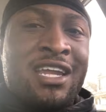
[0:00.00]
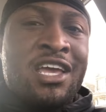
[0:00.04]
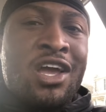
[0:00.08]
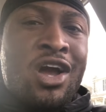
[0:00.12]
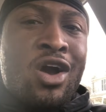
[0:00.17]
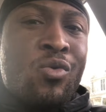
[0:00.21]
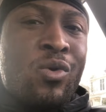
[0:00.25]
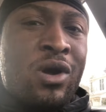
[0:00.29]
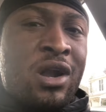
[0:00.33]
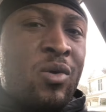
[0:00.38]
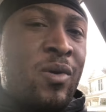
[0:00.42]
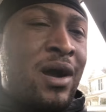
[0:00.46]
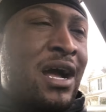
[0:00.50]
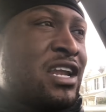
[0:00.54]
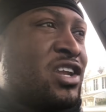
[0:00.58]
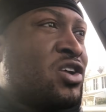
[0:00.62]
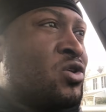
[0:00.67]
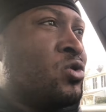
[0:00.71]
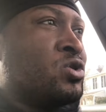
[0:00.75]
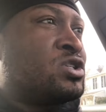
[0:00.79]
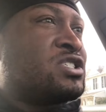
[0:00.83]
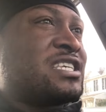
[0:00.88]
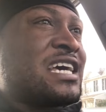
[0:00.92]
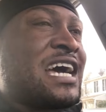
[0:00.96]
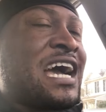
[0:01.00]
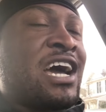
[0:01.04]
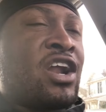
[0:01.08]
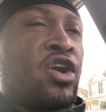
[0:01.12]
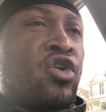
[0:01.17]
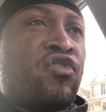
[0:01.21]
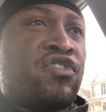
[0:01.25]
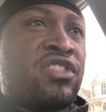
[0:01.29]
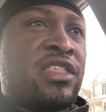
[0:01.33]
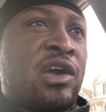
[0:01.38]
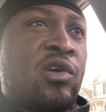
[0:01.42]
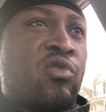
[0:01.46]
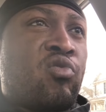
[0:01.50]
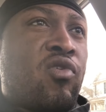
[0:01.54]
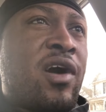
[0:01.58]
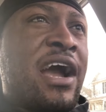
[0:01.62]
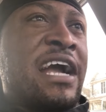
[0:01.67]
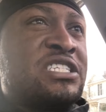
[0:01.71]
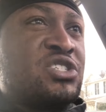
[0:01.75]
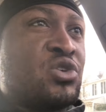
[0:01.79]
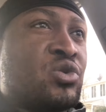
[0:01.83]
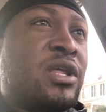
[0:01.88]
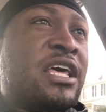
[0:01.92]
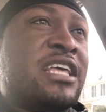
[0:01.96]
And then y'all wonder why dudes sign over their
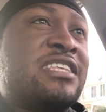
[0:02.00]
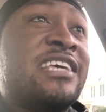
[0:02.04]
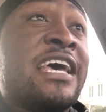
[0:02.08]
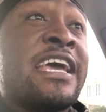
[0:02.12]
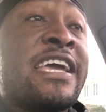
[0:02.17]
rights or they